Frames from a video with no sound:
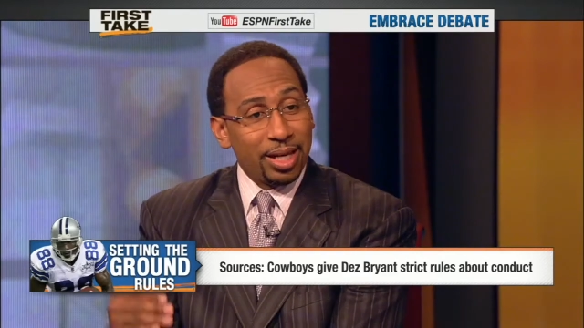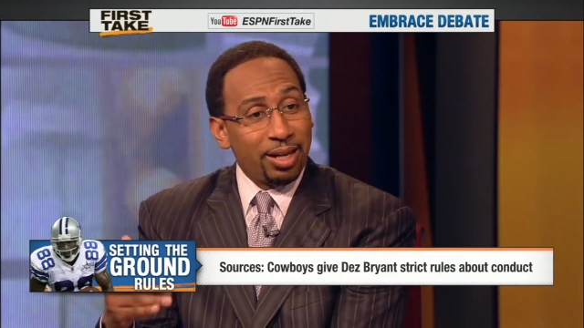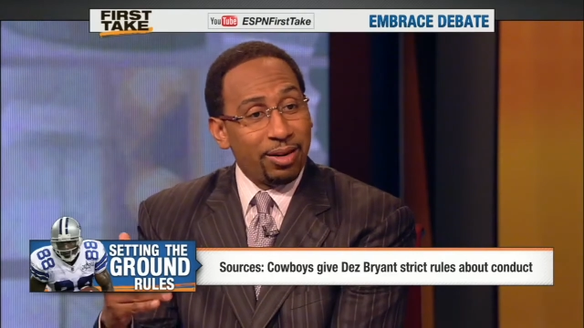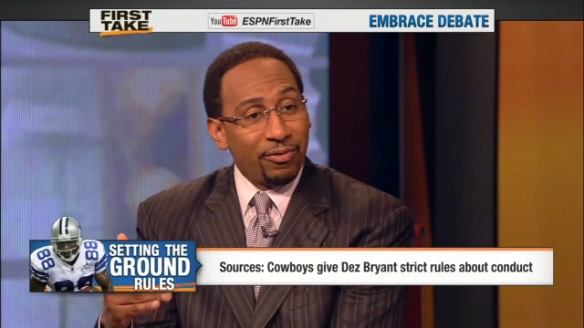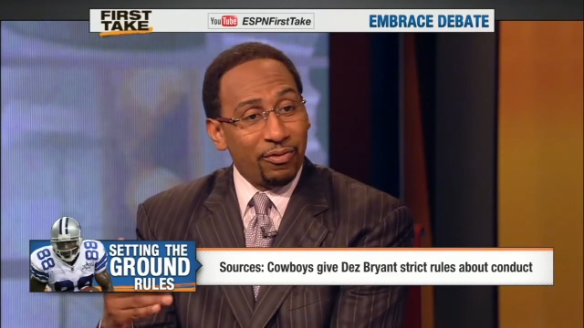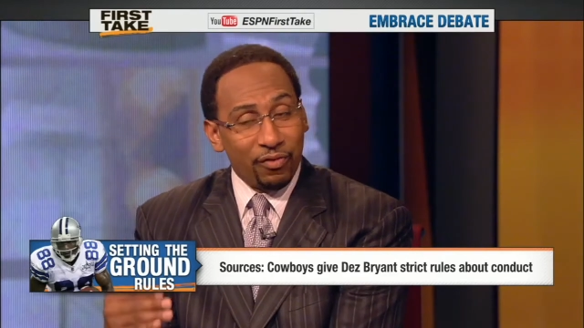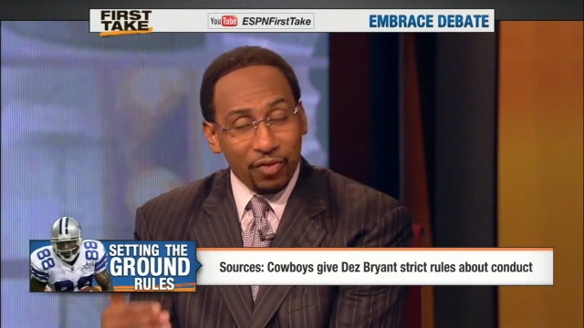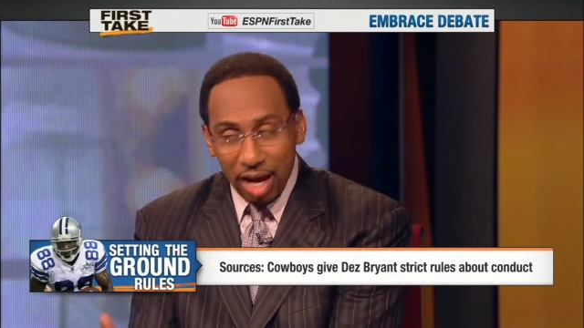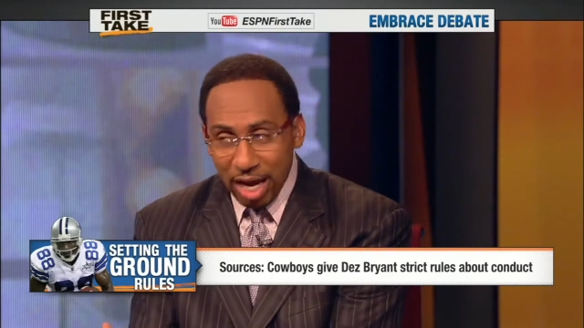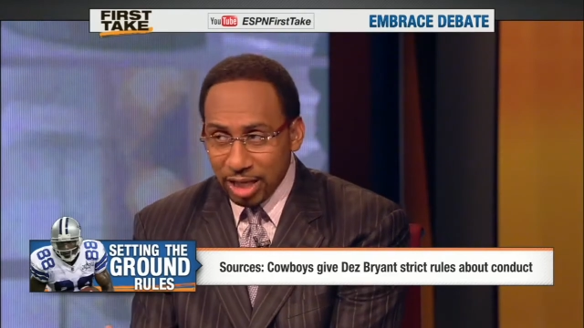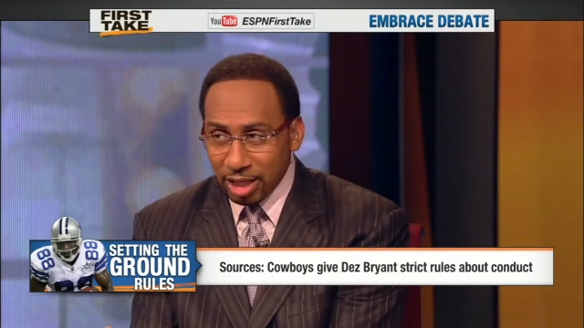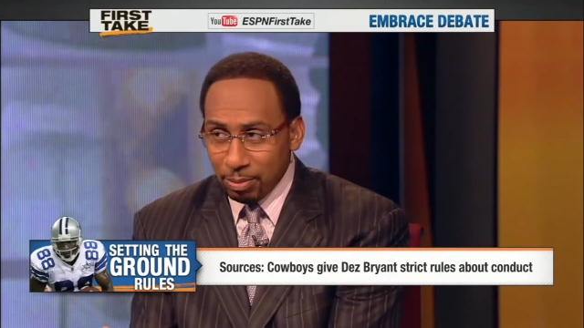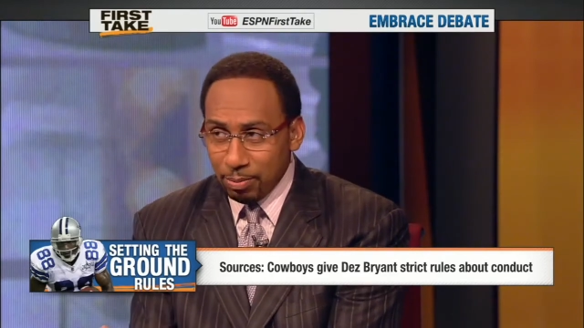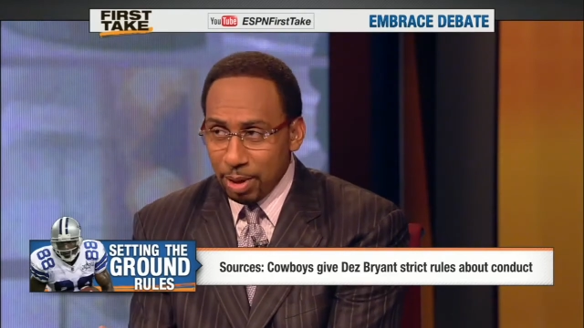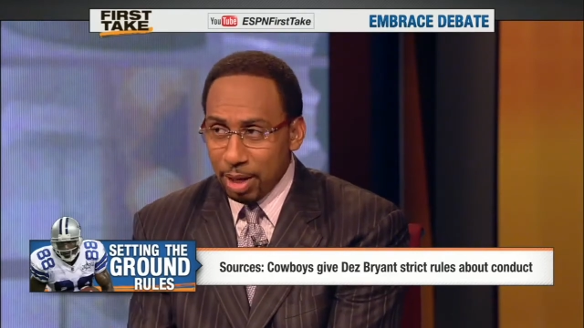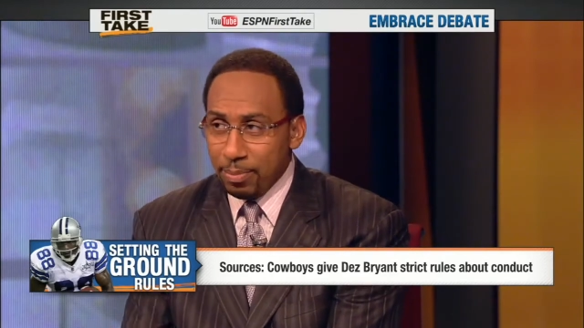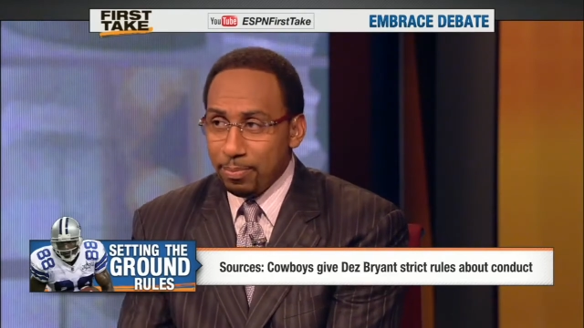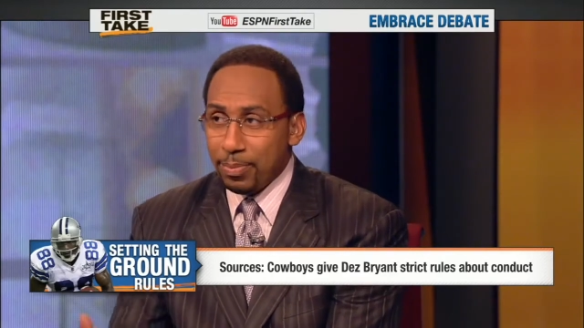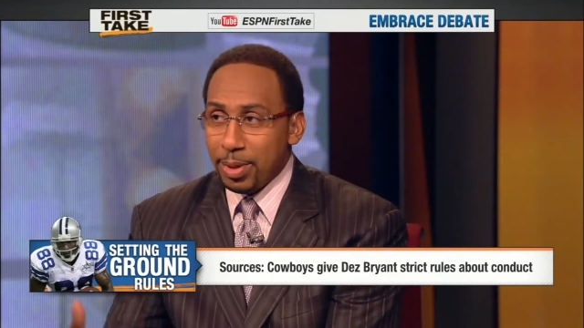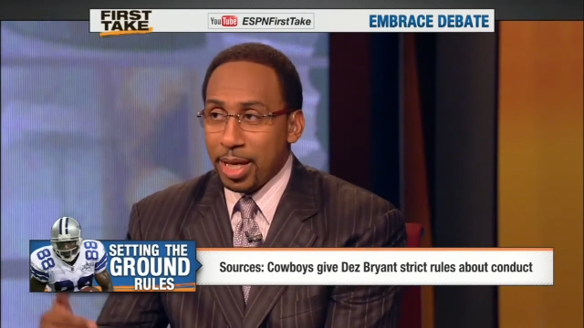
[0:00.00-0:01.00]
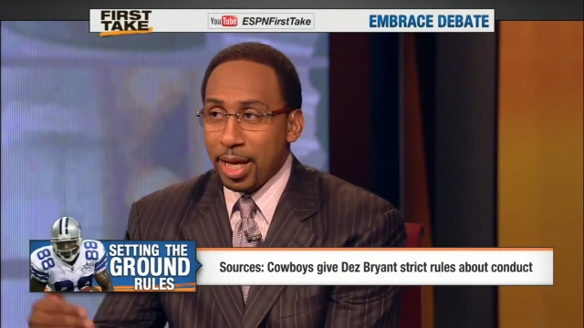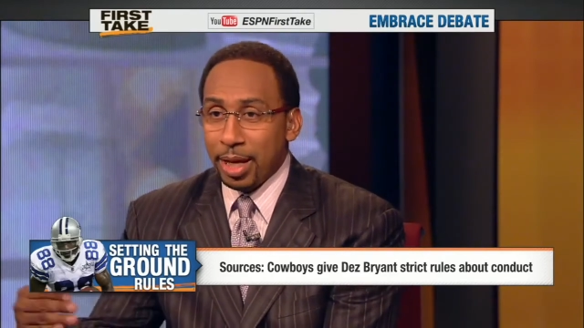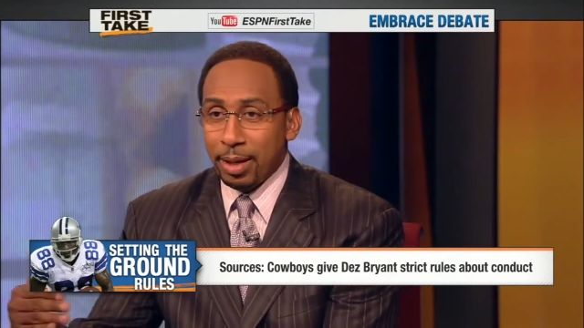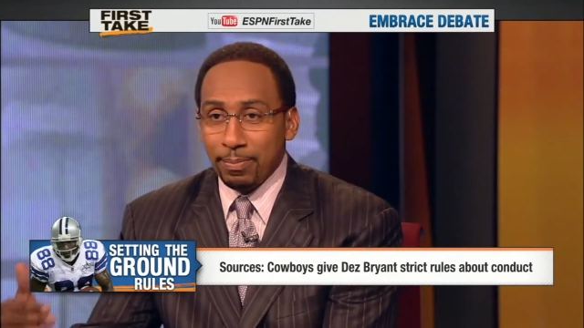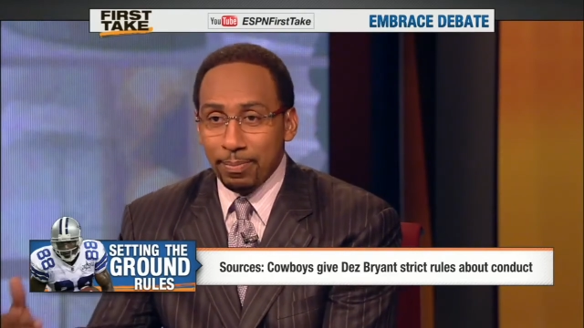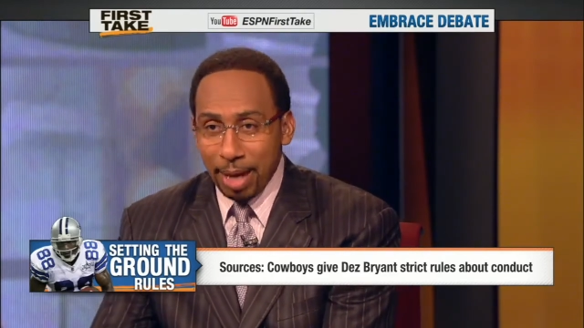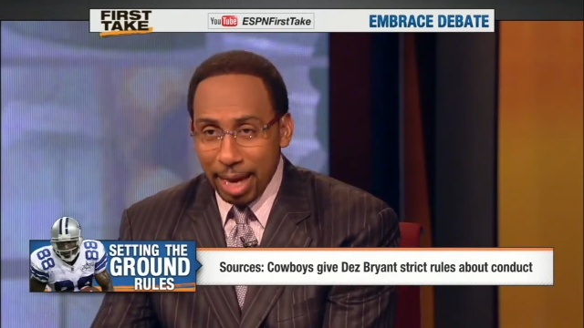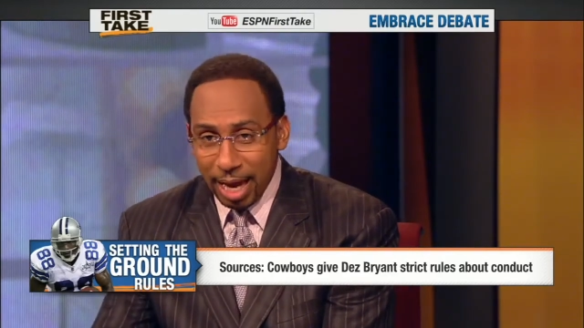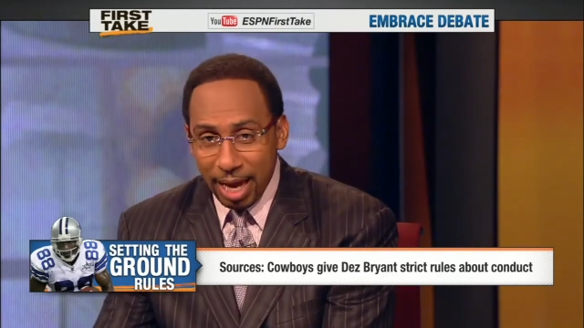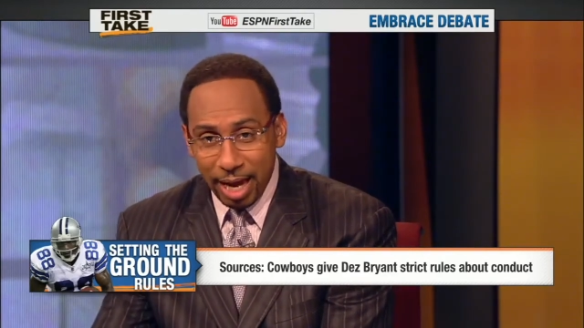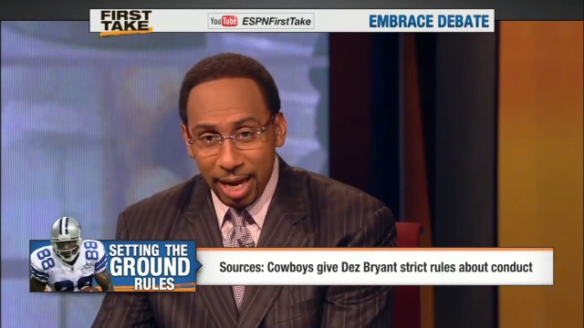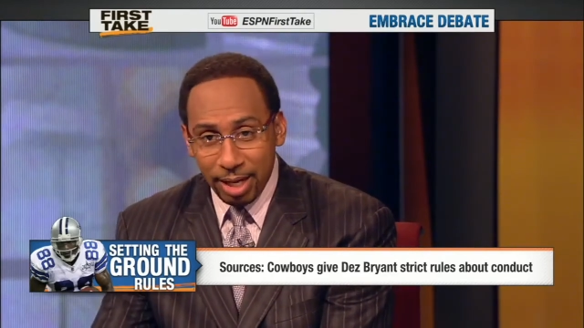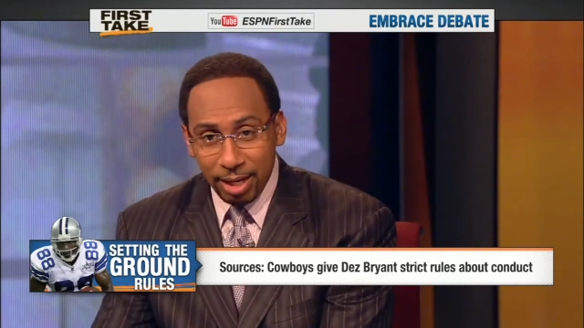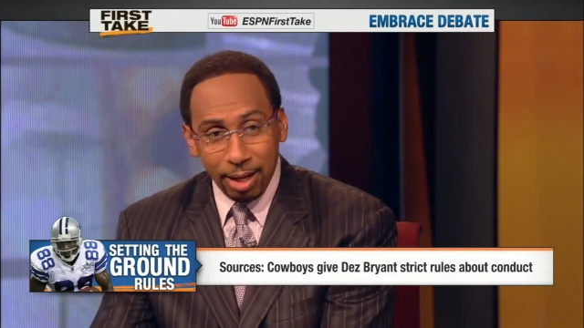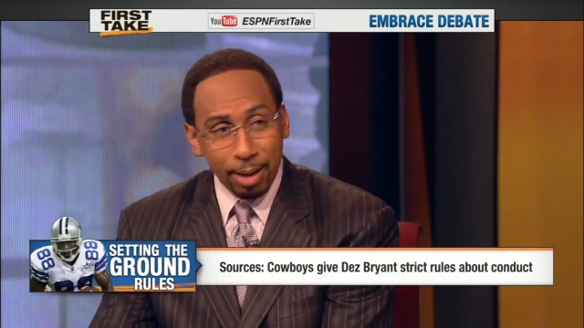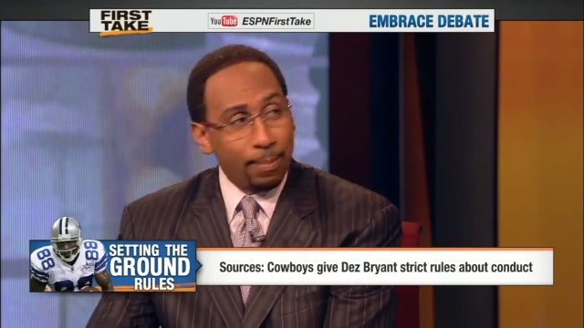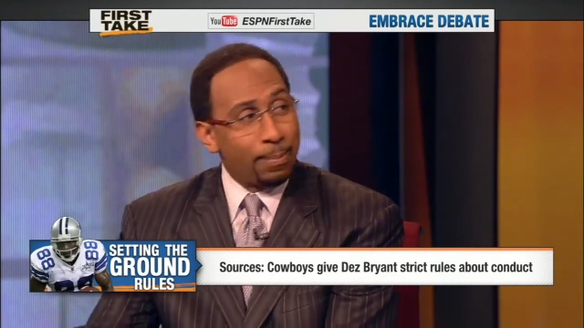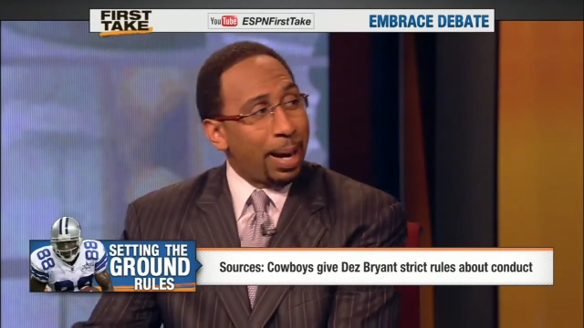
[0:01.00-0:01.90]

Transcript: investment being made